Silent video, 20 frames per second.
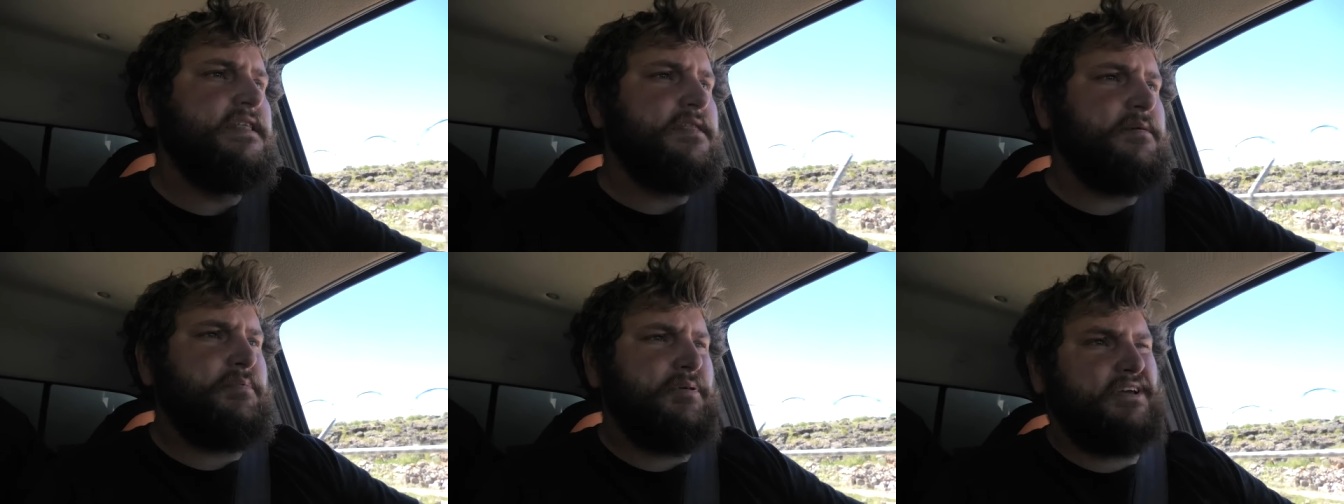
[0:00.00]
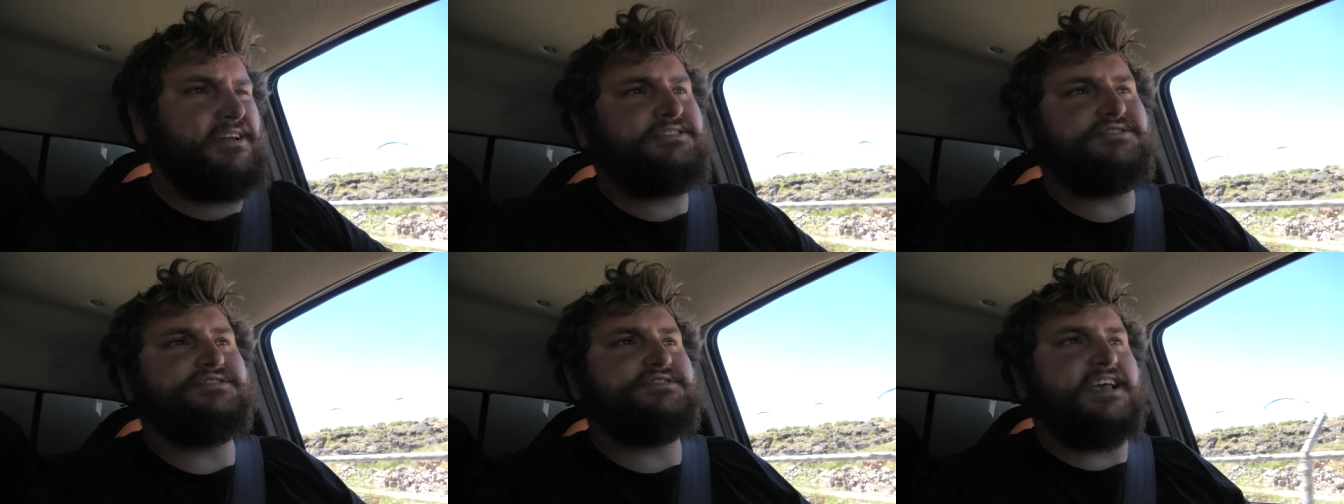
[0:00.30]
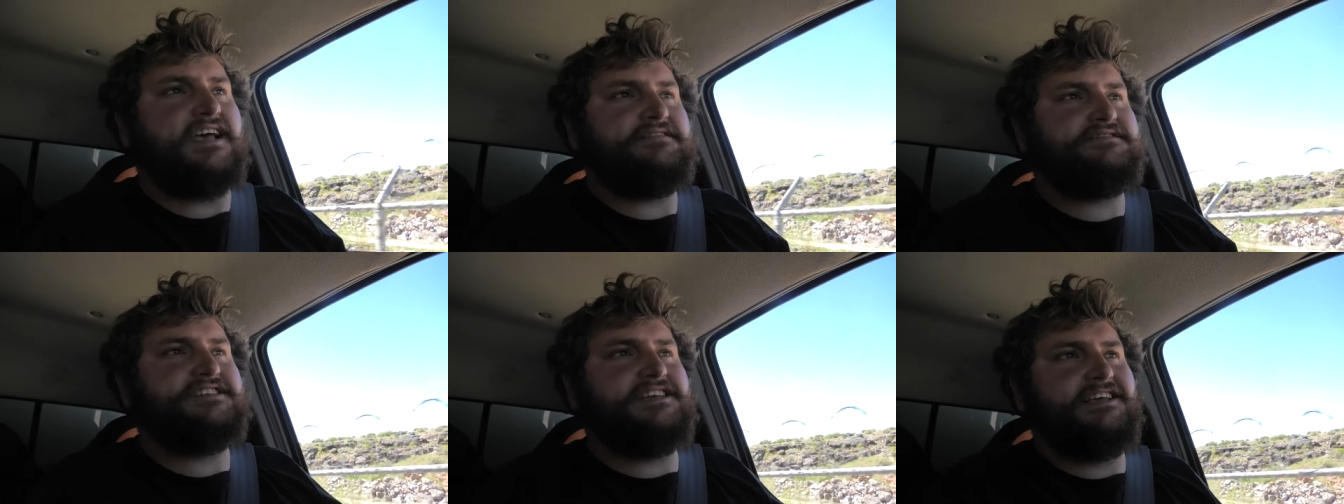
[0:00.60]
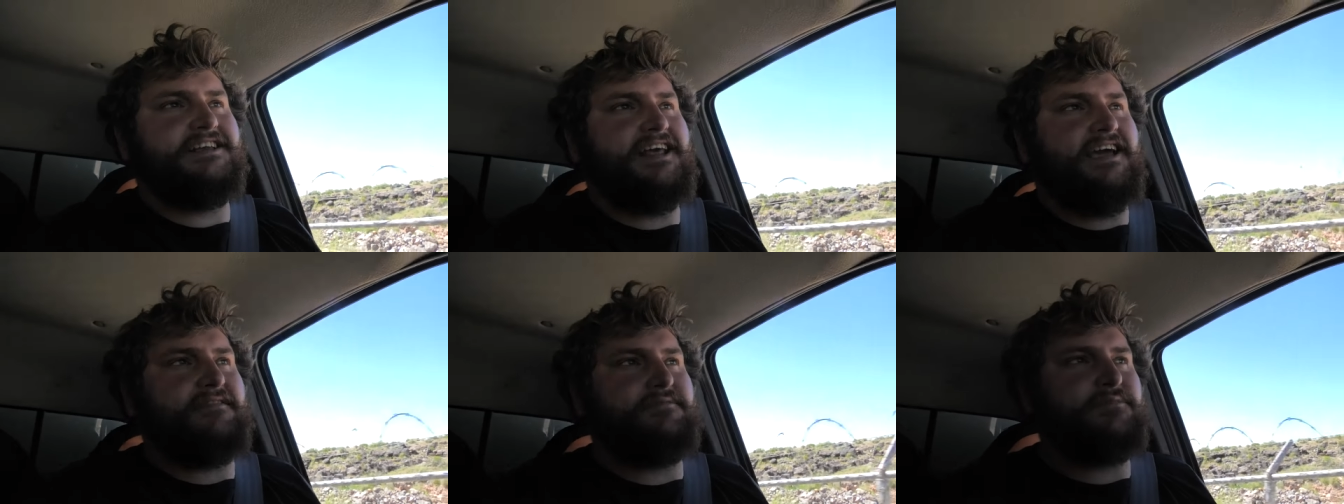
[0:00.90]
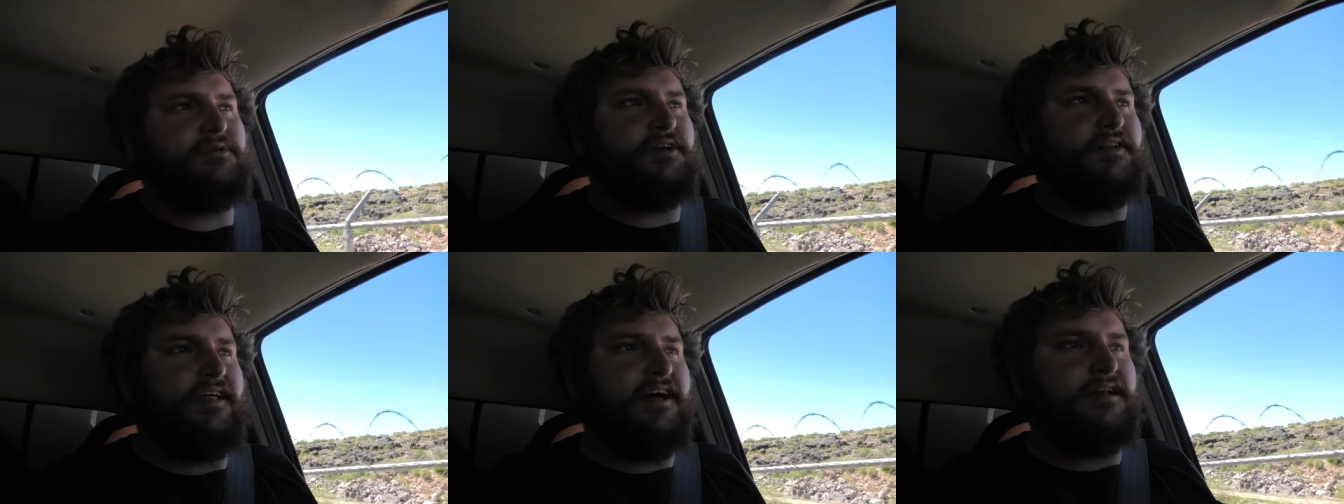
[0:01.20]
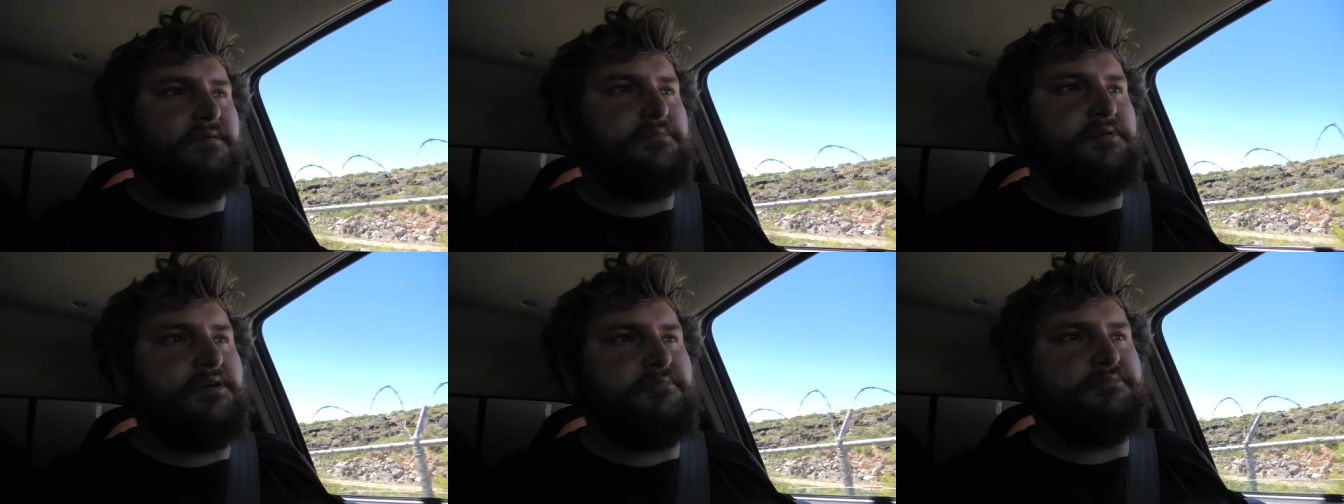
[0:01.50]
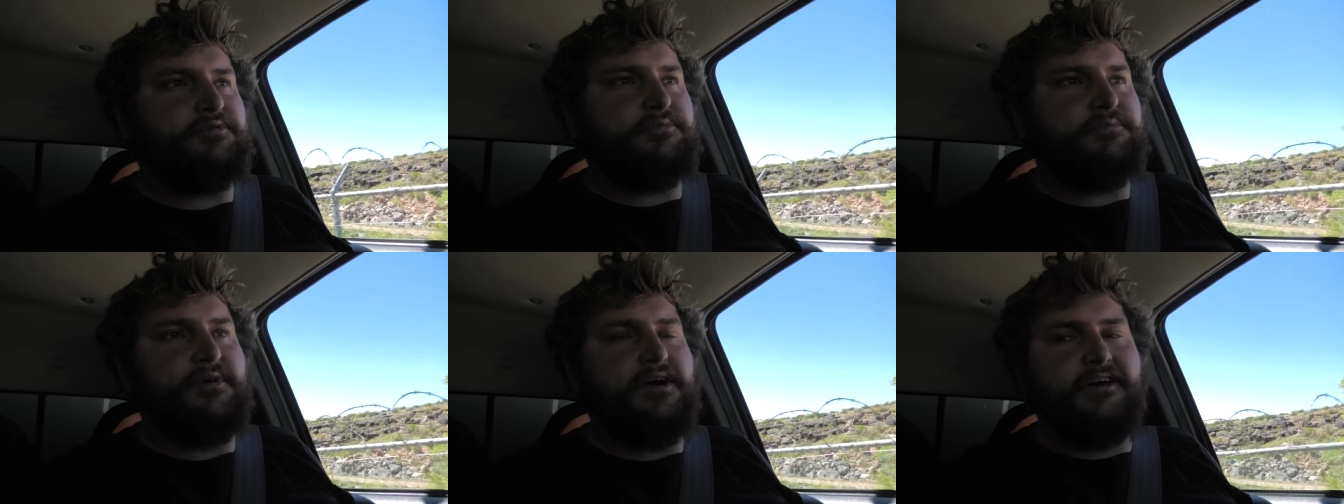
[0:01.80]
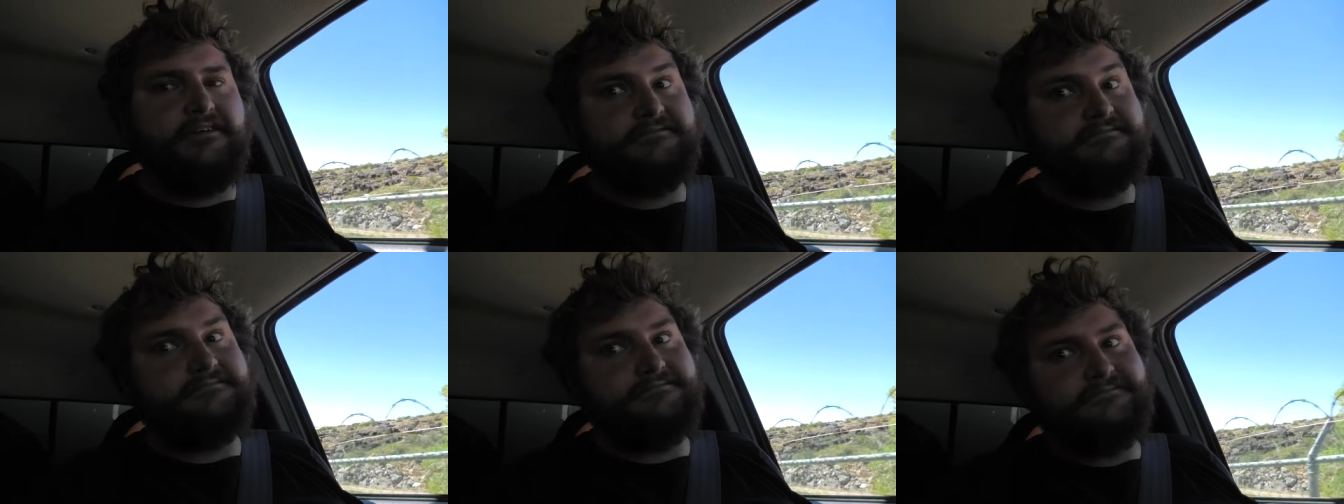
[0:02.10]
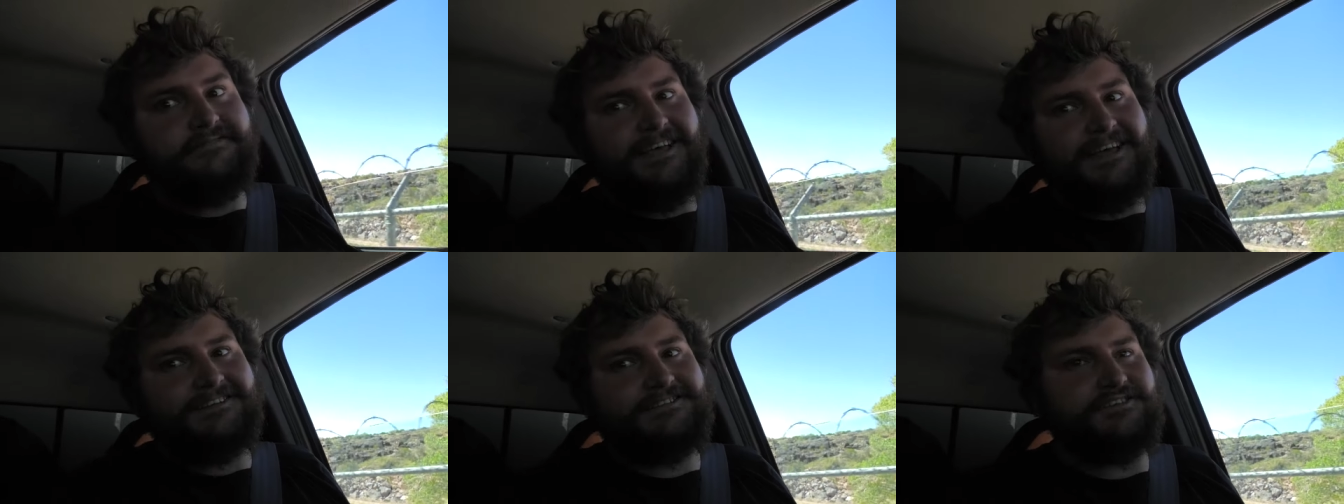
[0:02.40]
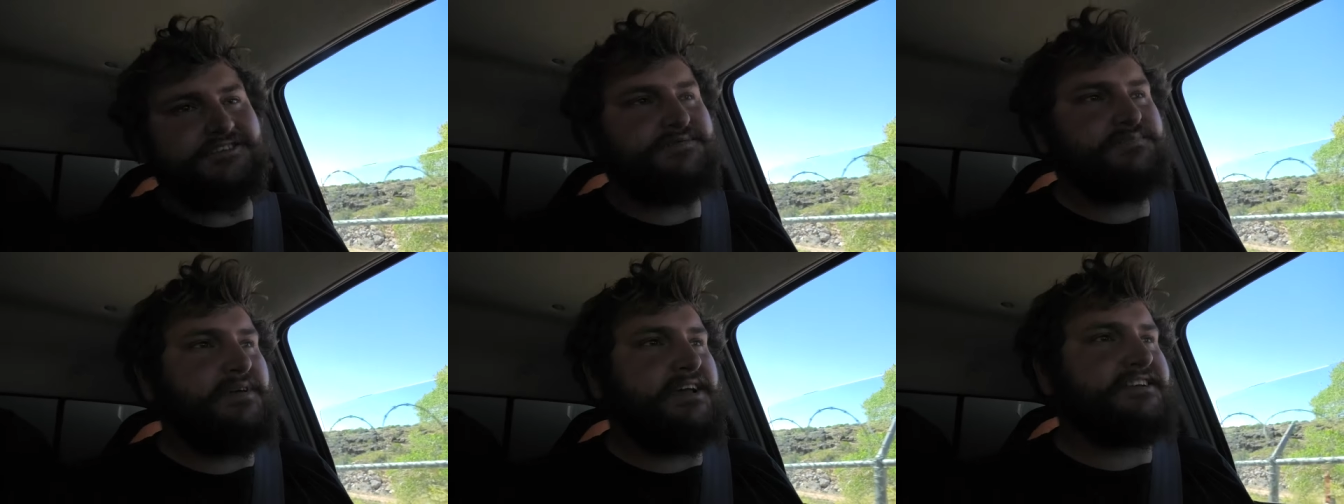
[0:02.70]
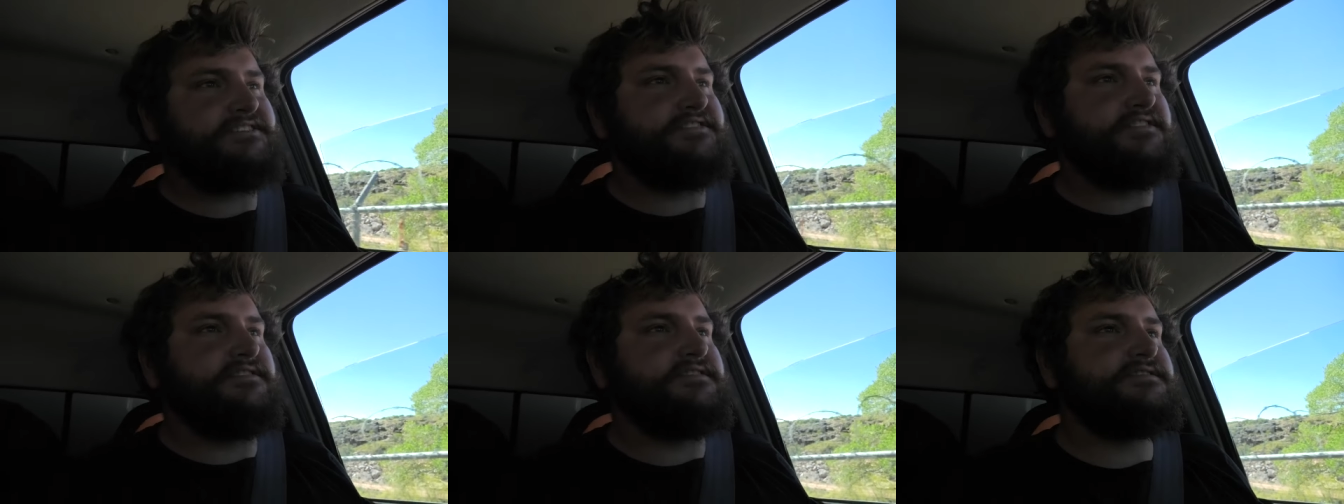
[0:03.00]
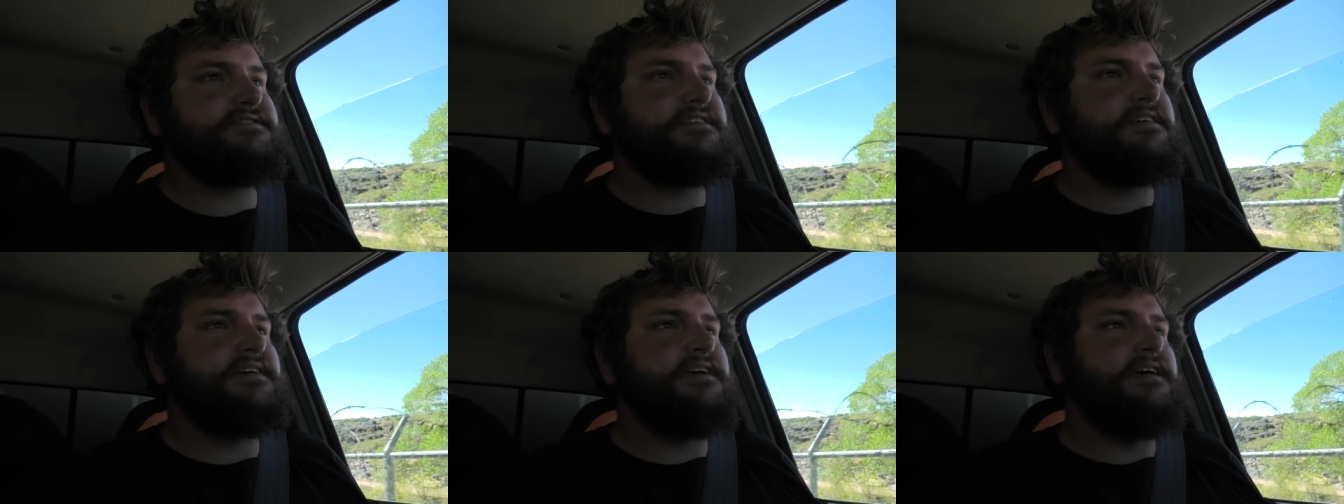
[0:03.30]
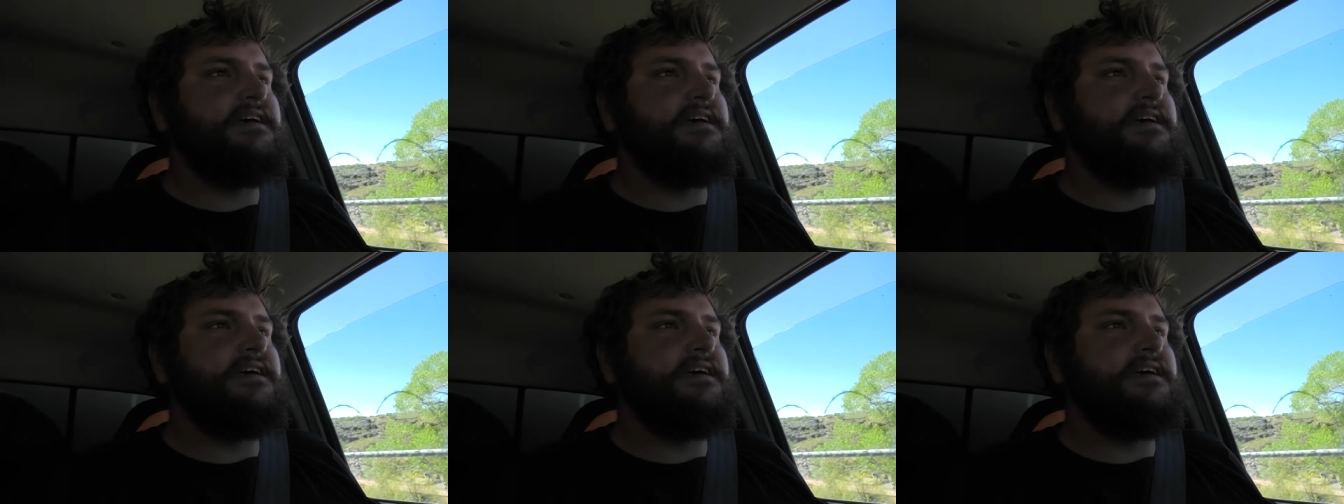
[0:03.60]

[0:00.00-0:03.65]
The pictures I've seen haven't been a lot of people, but that's just pictures.